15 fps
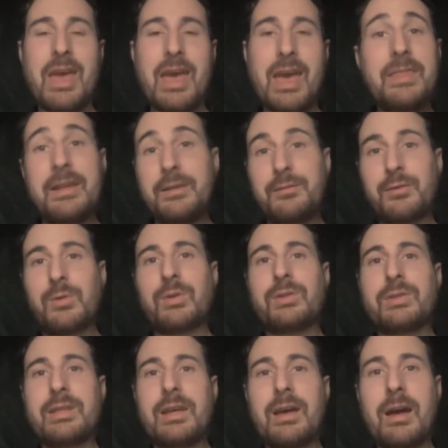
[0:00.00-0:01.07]
And then, of
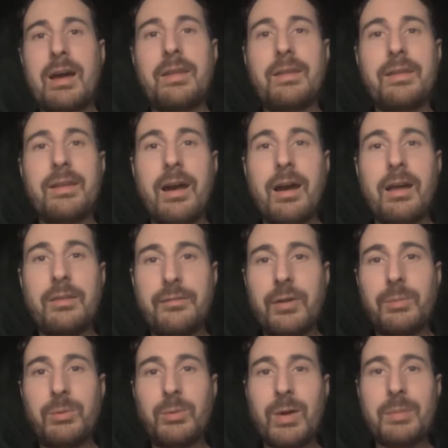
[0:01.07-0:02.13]
course, on the
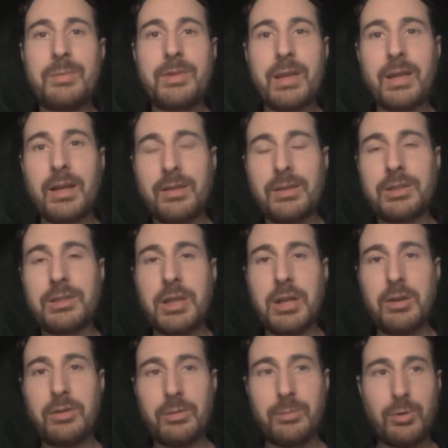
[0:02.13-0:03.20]
film's website, on the
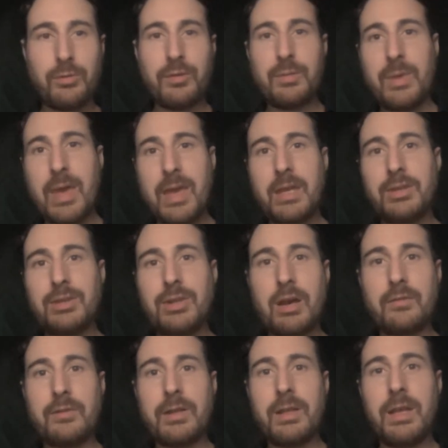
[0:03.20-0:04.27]
share the movie page
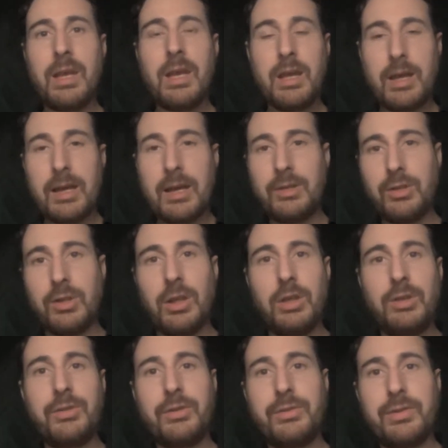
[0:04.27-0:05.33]
of it, you'll
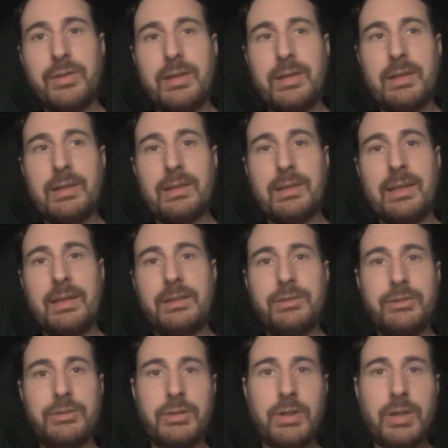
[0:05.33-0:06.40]
also see
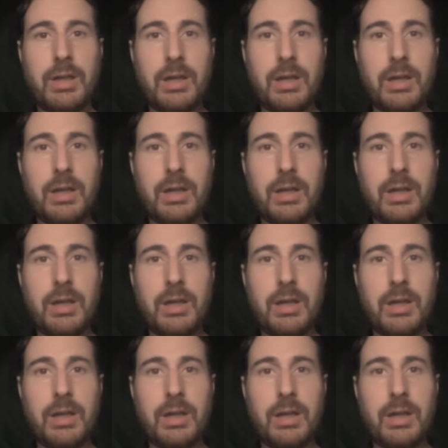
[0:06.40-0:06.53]
links